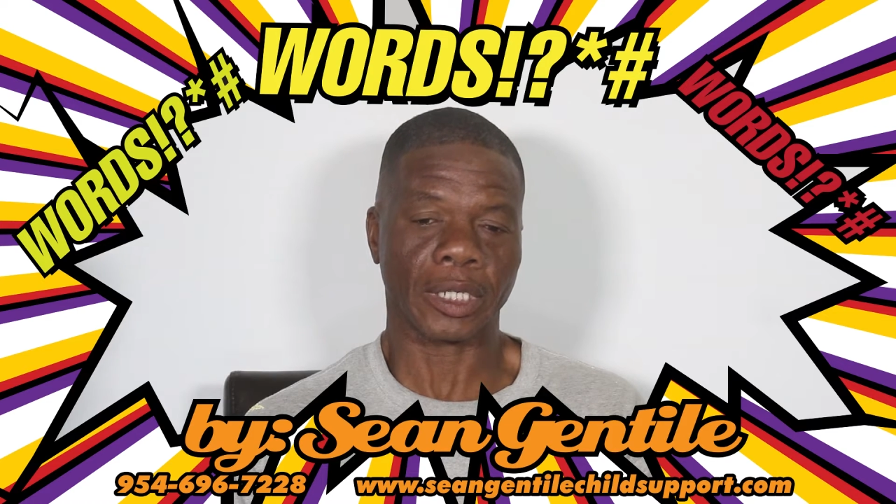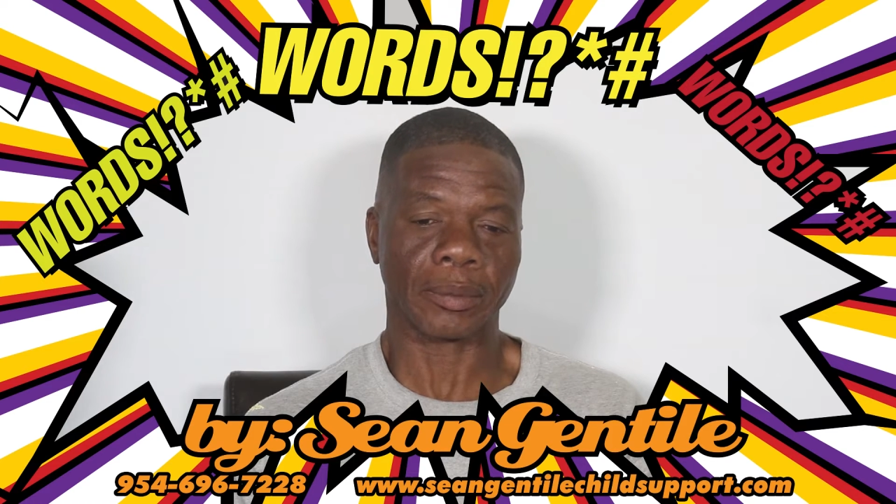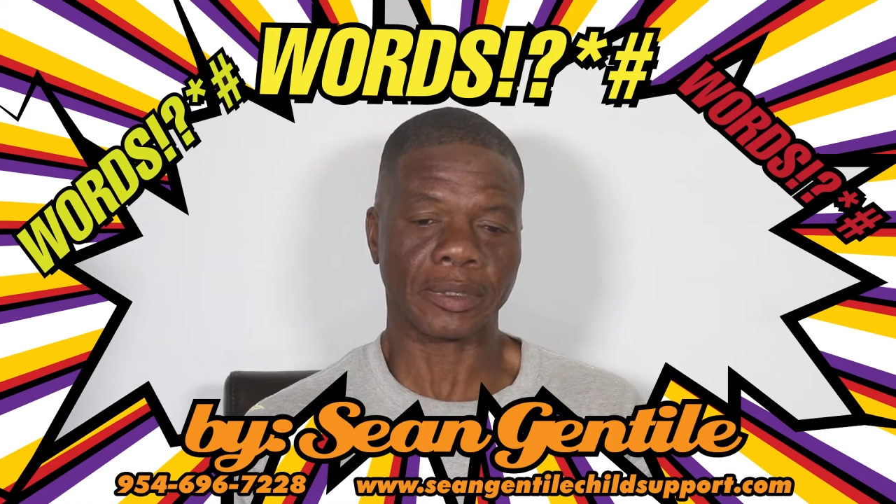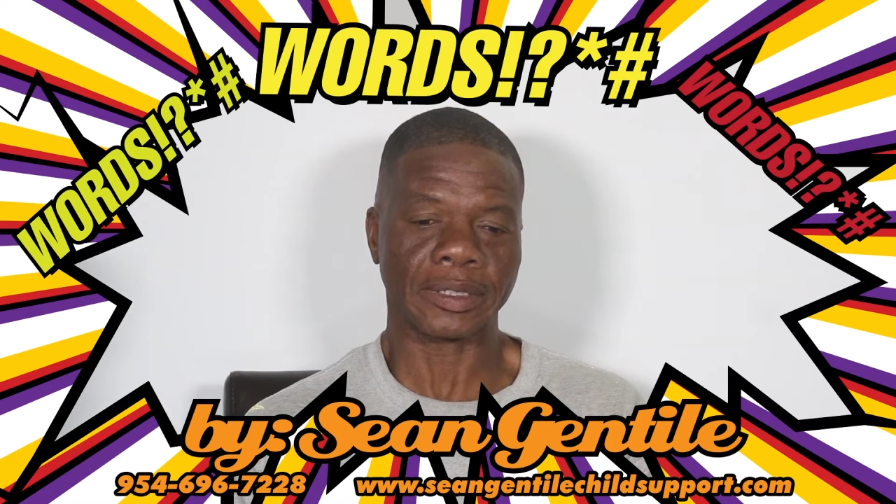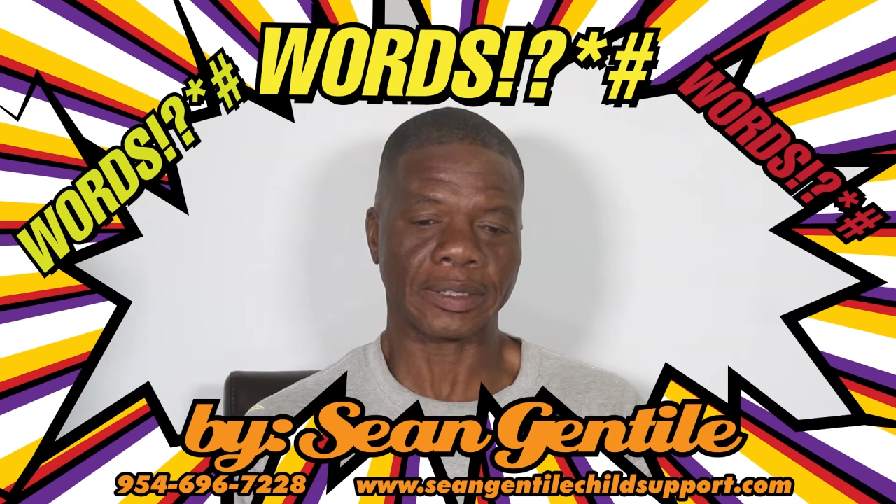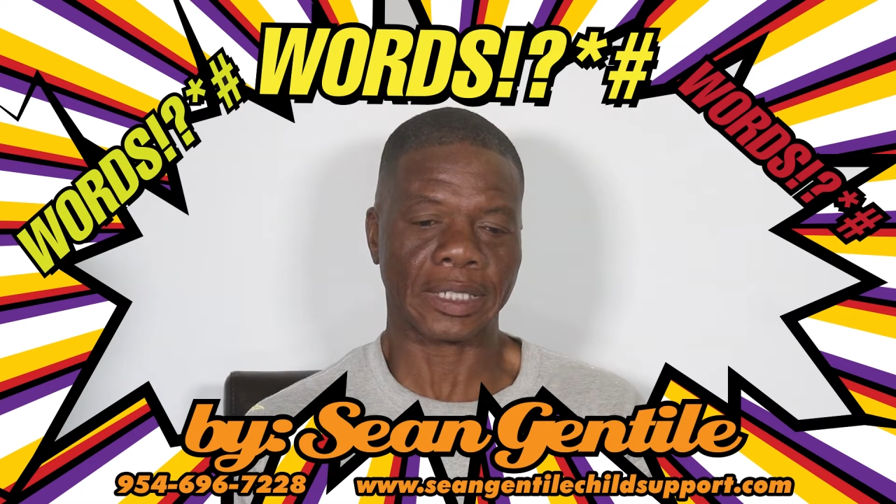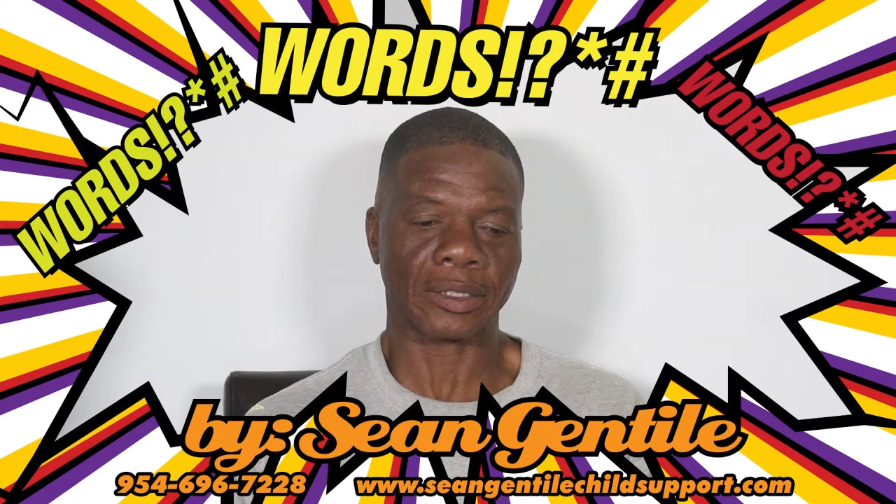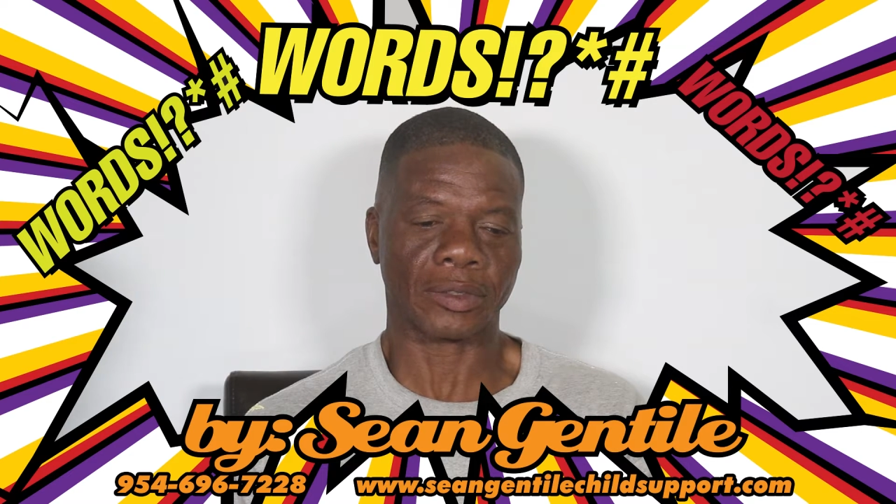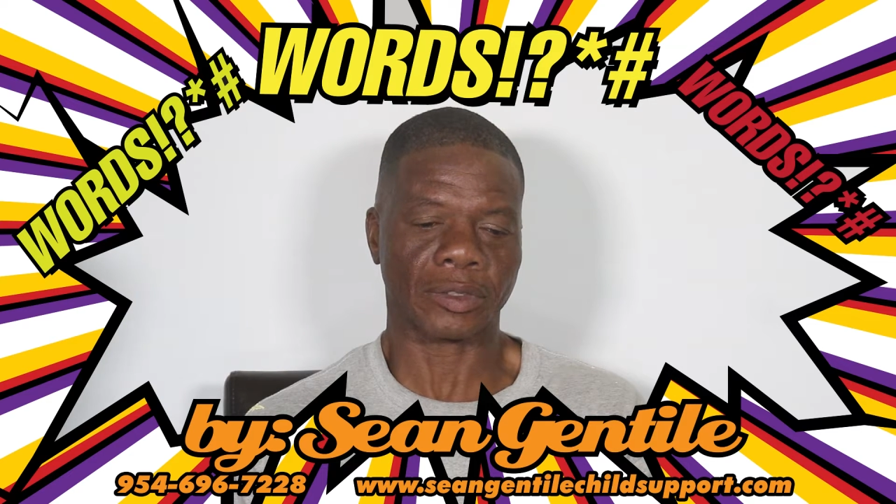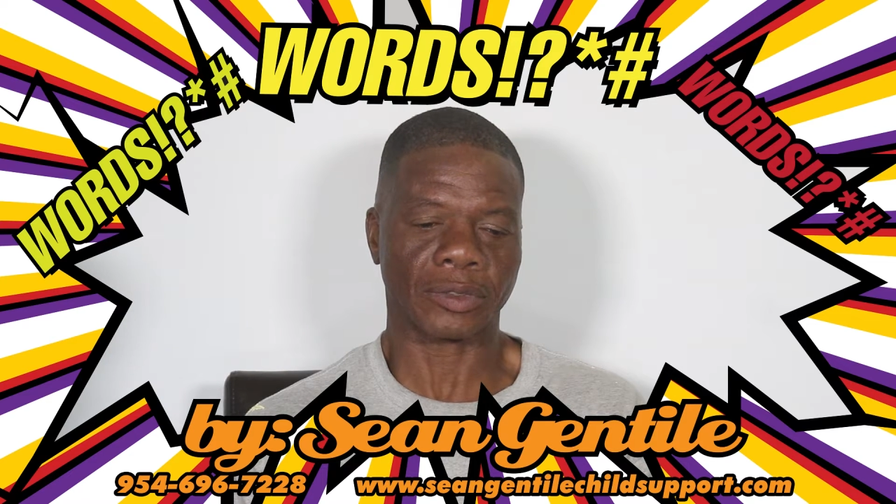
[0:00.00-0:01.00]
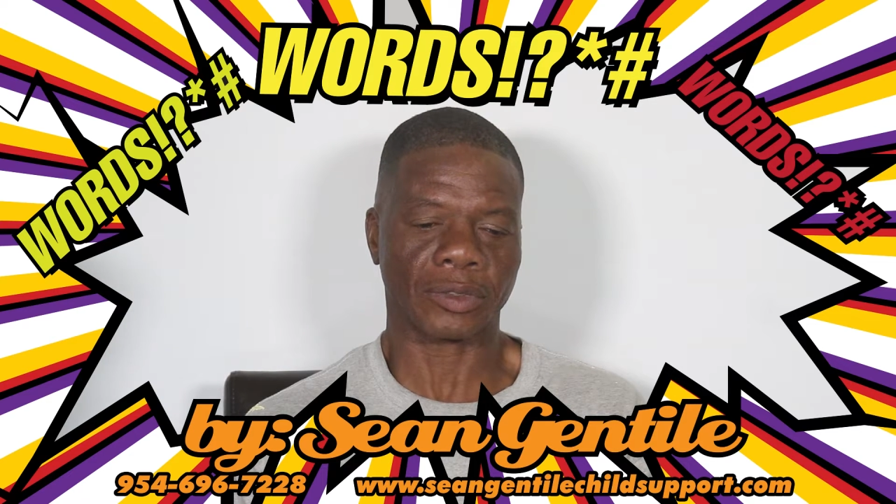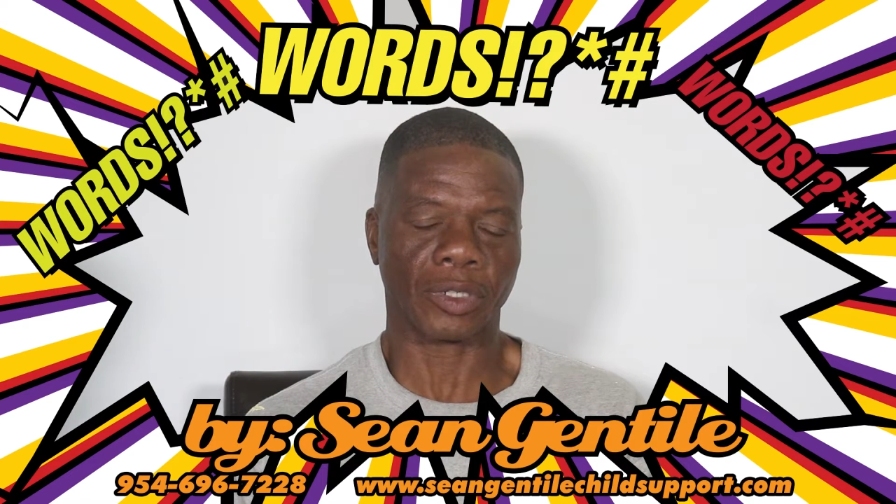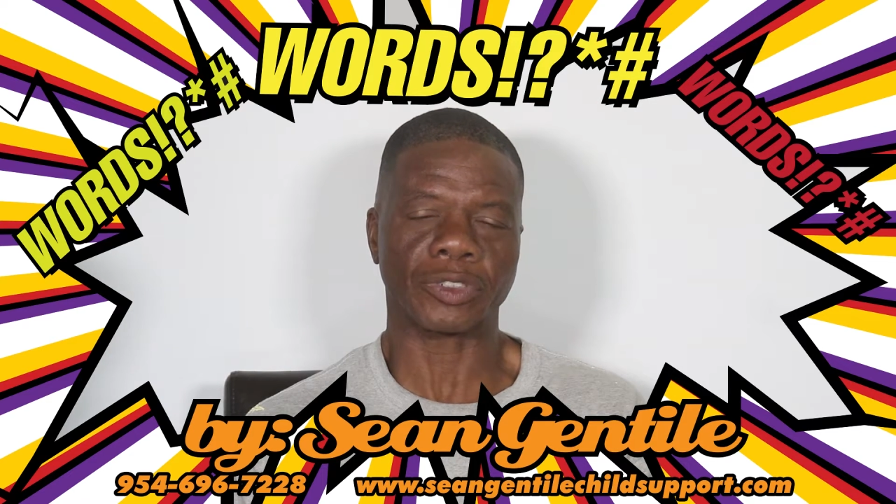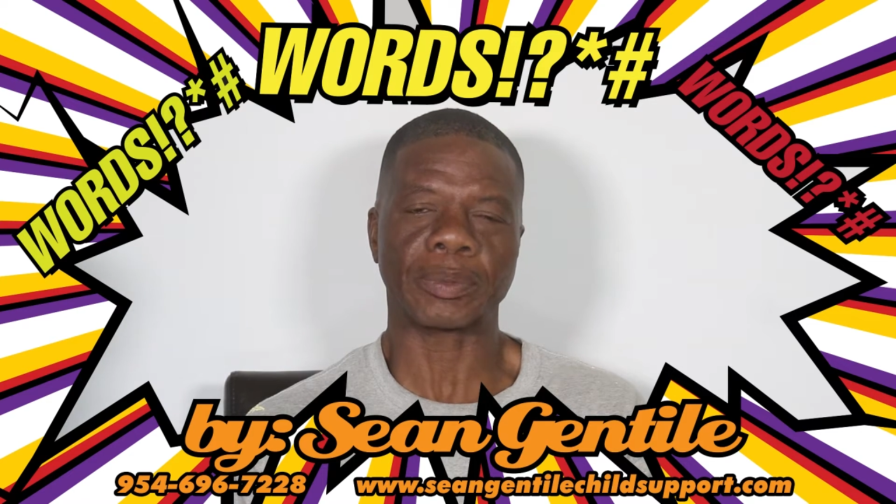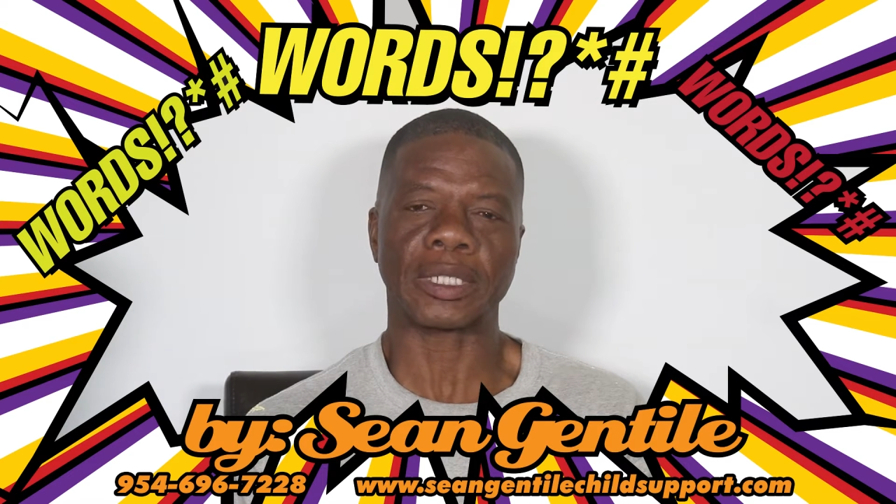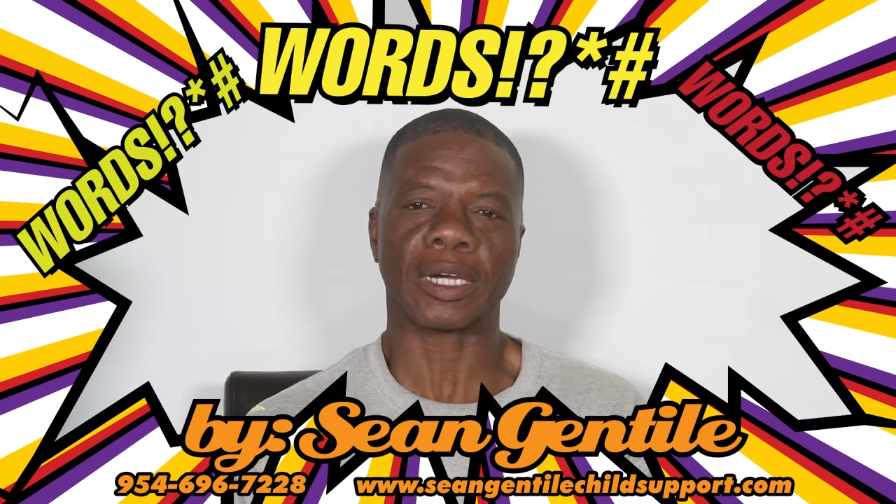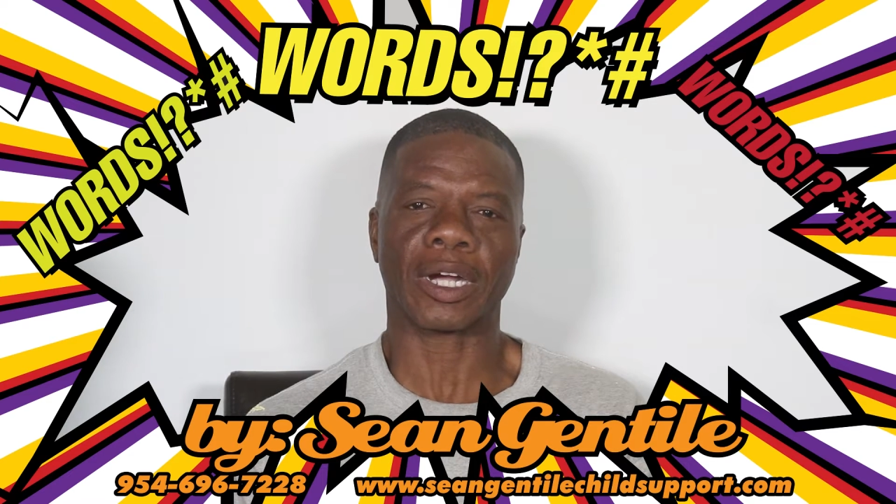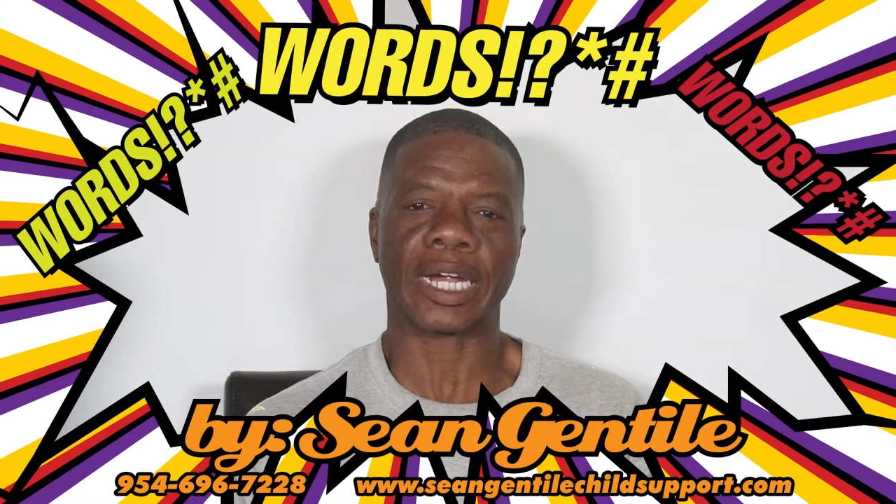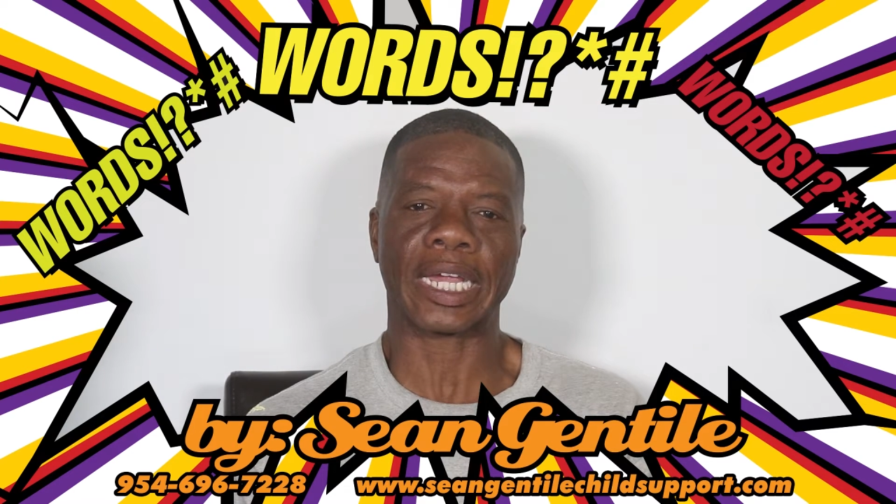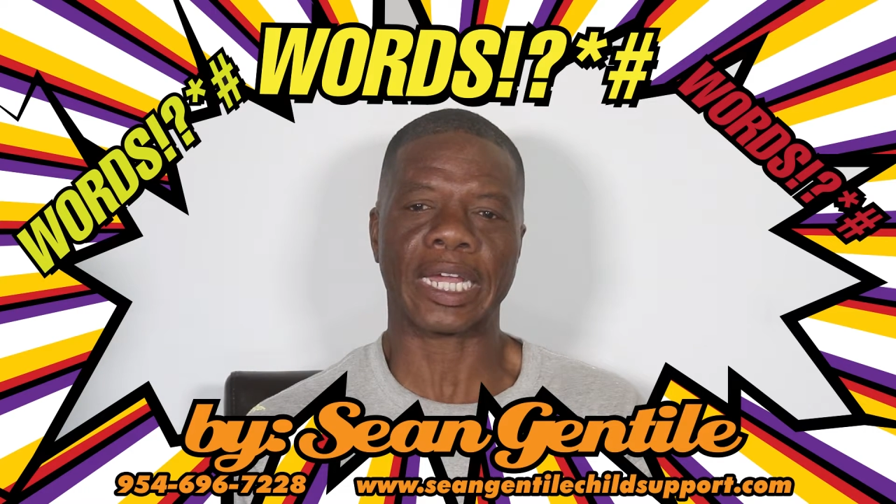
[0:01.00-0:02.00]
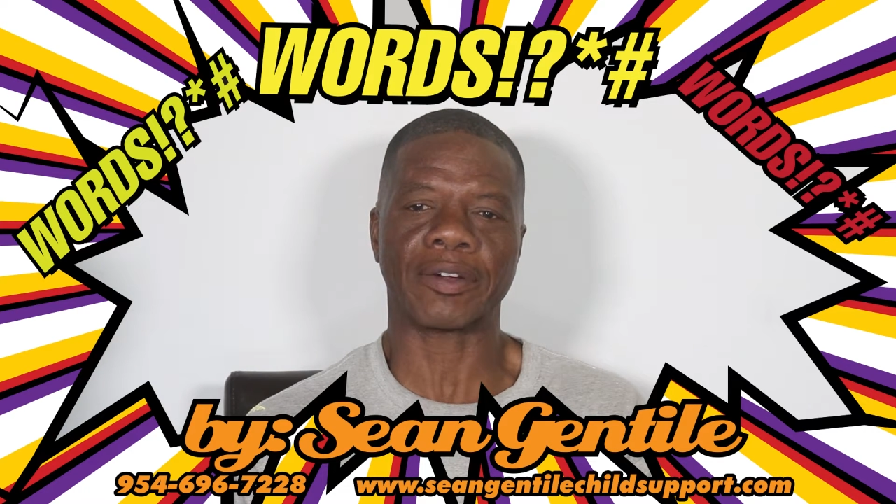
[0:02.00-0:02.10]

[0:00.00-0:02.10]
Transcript: Um, these things are starting to be uh,